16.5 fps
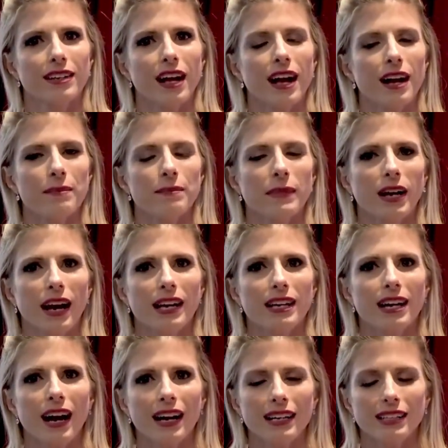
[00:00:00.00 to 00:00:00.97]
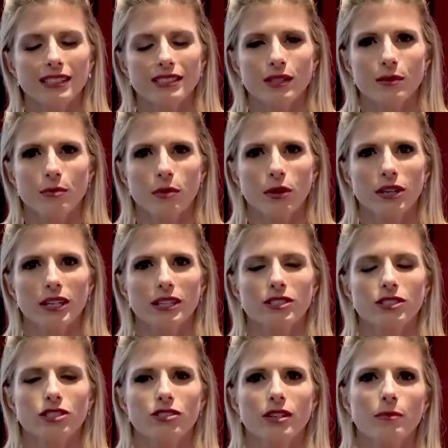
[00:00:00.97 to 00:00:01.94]
Um, I got into the porn
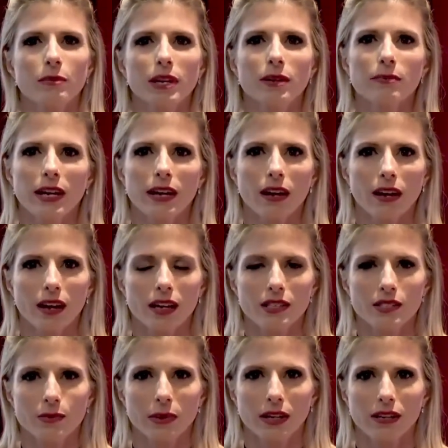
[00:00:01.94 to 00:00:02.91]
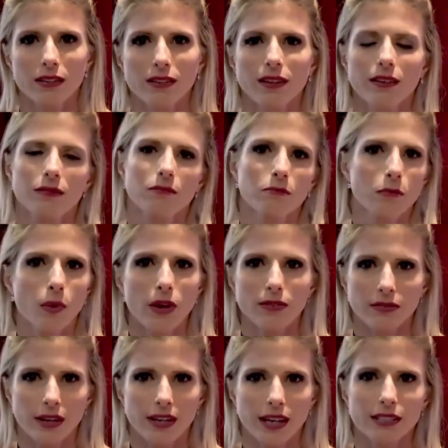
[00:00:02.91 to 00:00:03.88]
industry. Me and my husband,
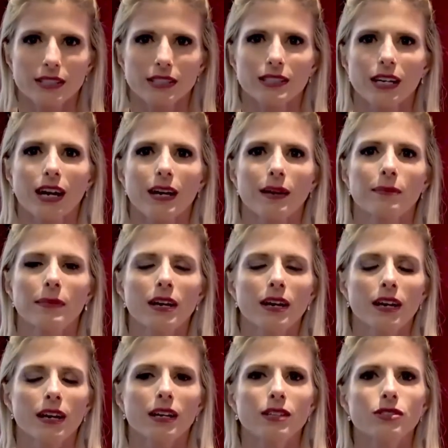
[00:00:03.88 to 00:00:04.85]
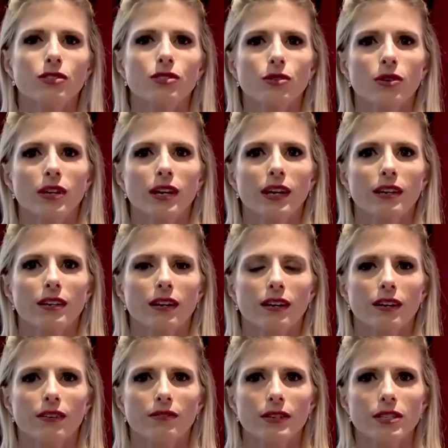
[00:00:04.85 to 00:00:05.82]
boyfriend at the time, enjoyed
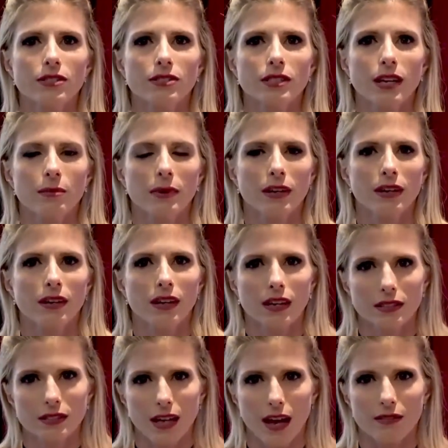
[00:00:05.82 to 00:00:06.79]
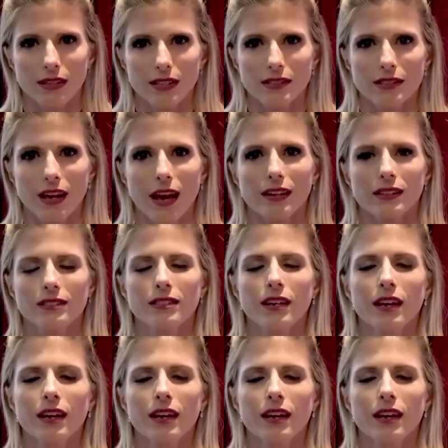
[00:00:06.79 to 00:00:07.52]
uh, videotaping us having sex.